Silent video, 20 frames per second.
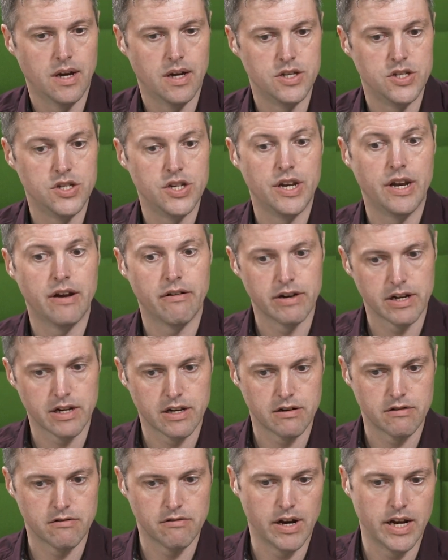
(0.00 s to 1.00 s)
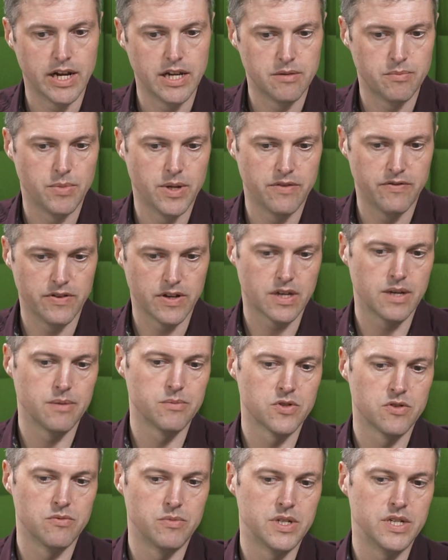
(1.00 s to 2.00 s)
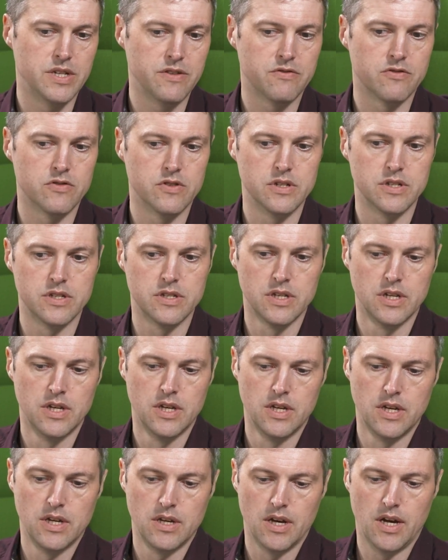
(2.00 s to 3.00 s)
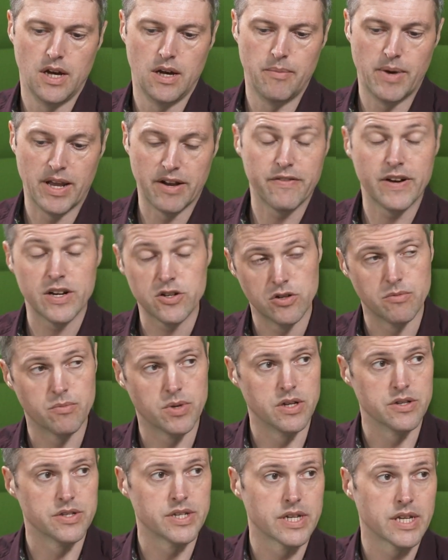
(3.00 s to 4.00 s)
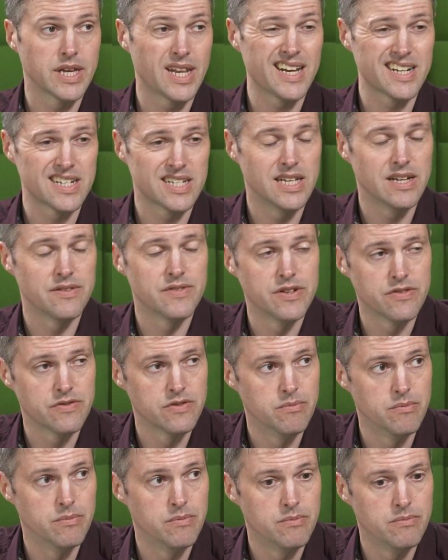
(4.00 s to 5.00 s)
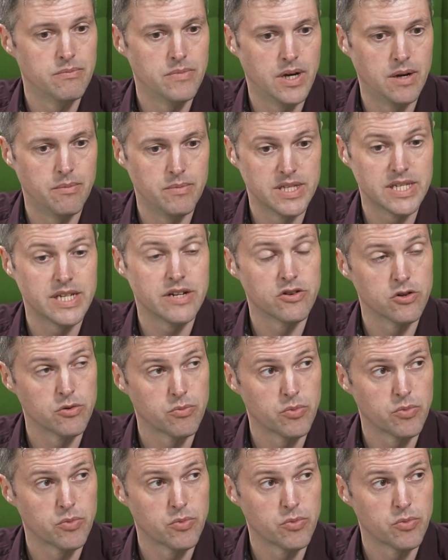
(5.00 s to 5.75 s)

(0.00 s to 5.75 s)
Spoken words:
generic grade, but if it comes from a different manufacturing plant, it can actually have different material